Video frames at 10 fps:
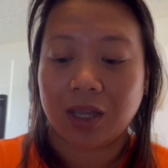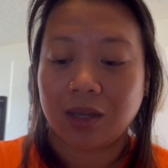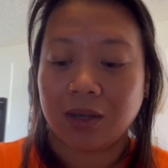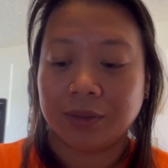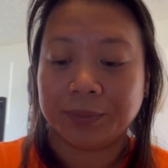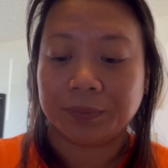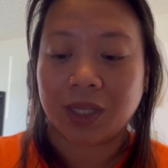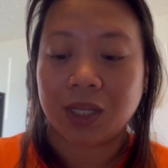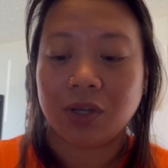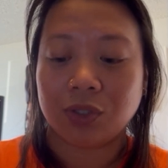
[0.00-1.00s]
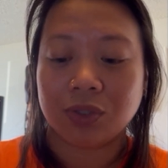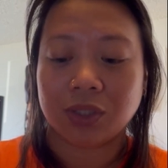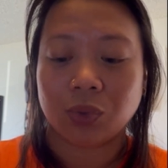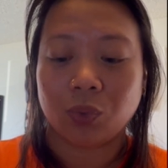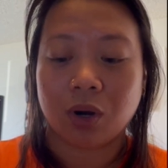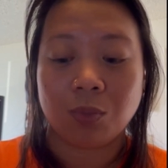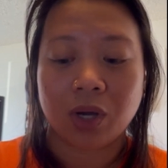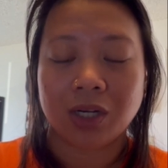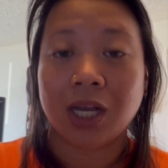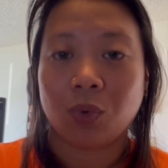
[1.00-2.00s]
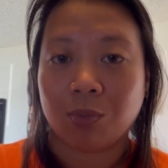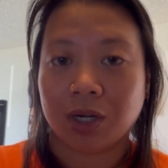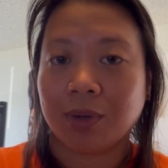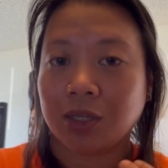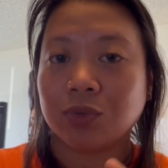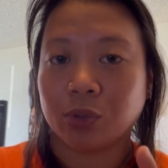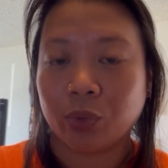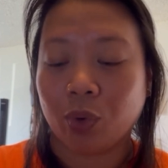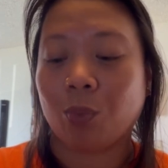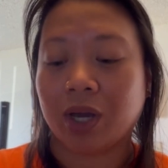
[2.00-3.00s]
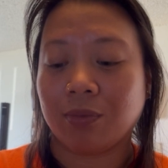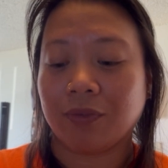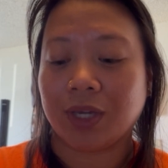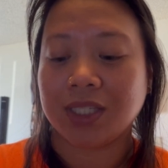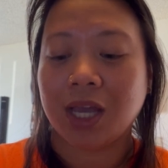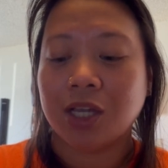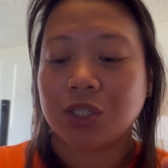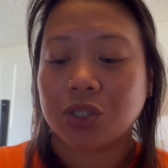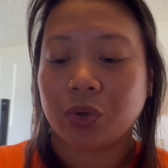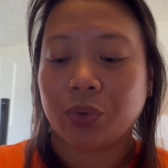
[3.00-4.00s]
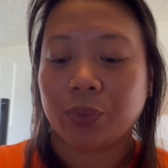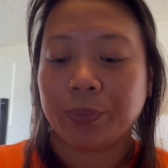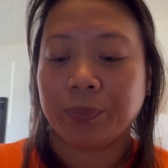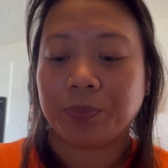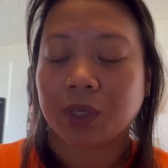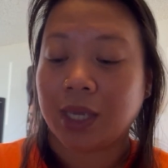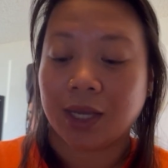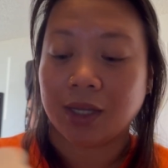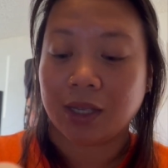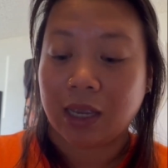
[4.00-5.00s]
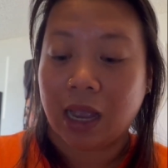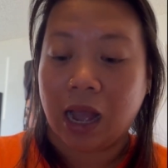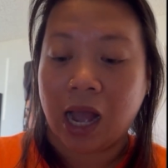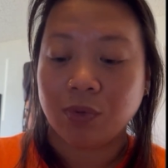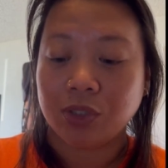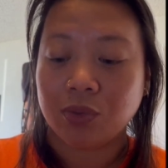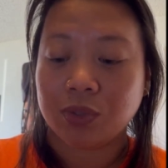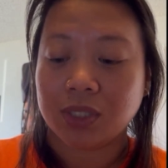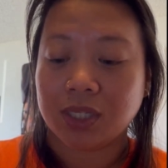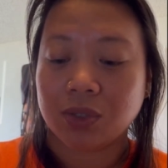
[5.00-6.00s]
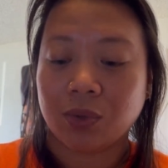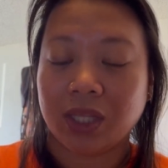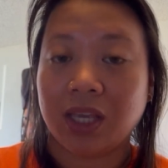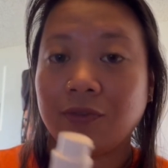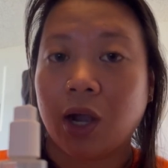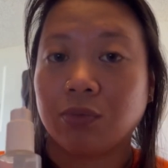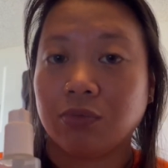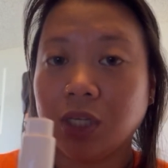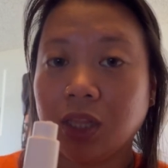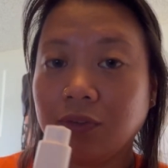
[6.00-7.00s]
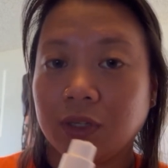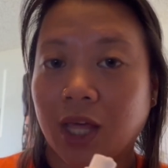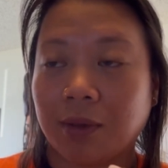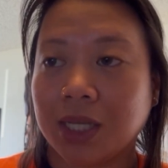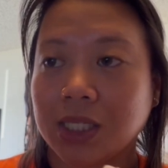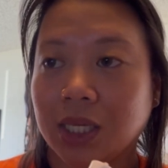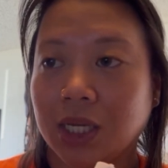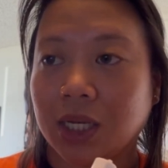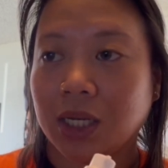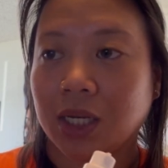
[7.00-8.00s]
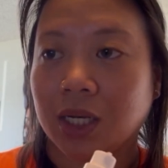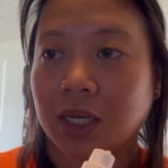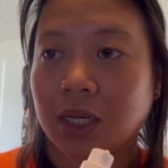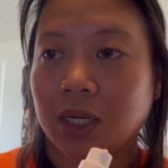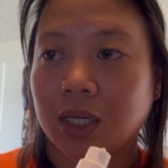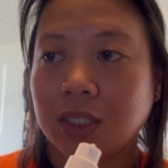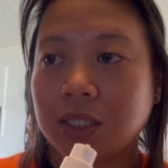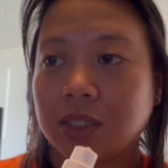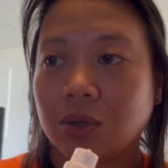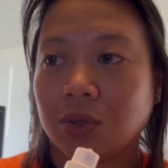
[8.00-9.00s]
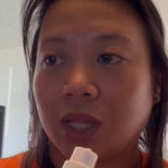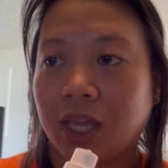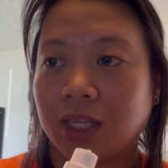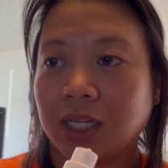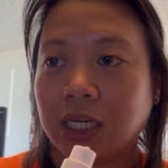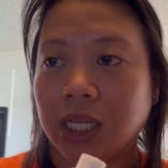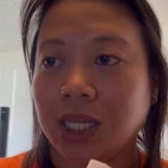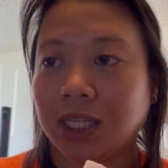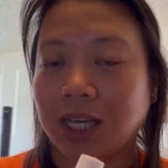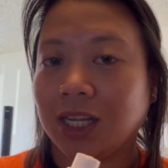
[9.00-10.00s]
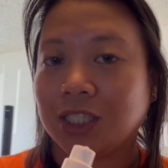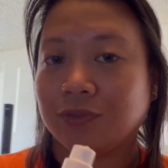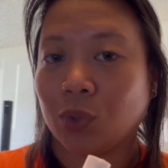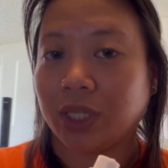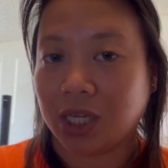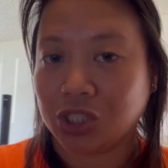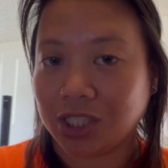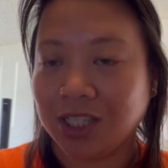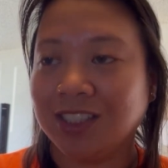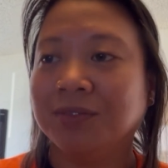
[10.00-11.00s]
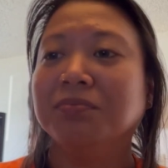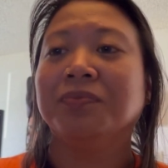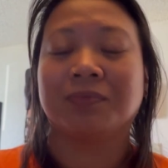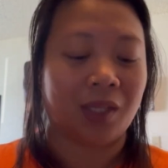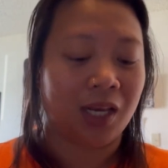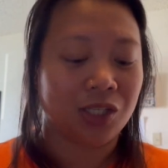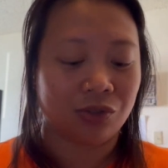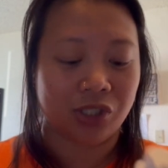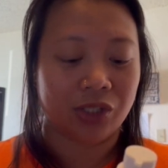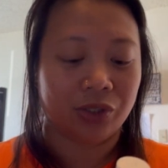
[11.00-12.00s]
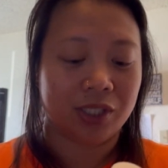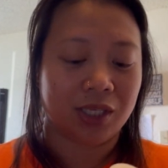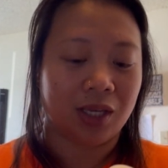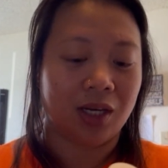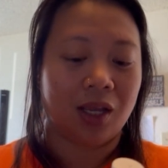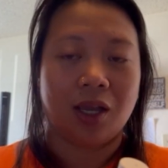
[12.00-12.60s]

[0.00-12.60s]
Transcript: And then you have to use a little warm water, not warm water, but I use lukewarm water on my face. So yeah, I would use this only if I really feel like my skin is so like needing that exfoliation and it's so gentle on the skin.